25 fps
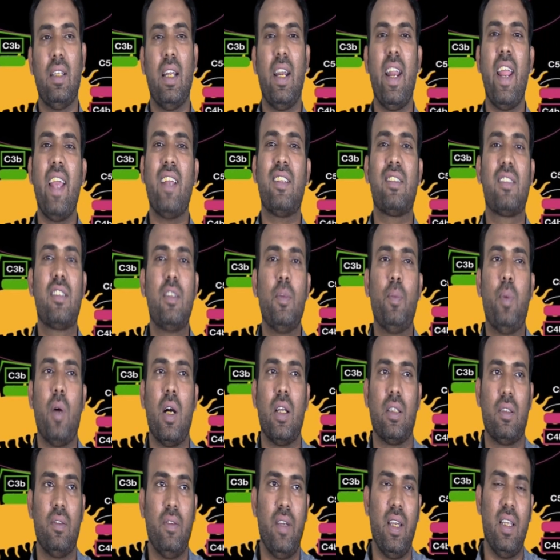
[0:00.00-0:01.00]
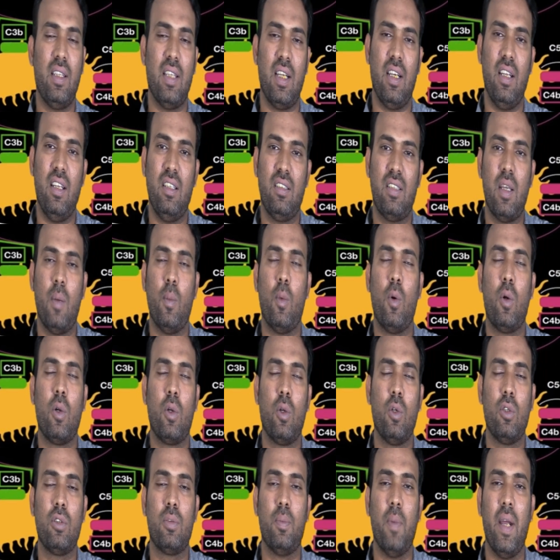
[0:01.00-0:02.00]
the next pathway, that is the
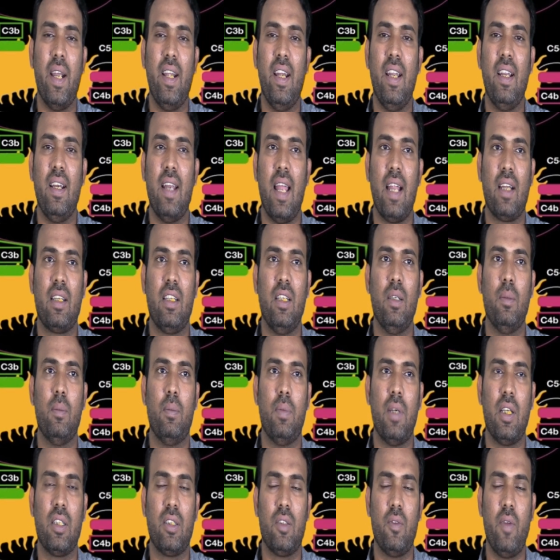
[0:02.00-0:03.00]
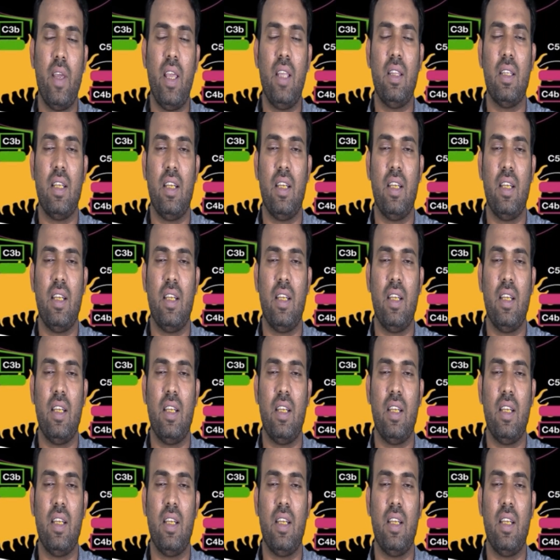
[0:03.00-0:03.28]
monos binding lactin pathway,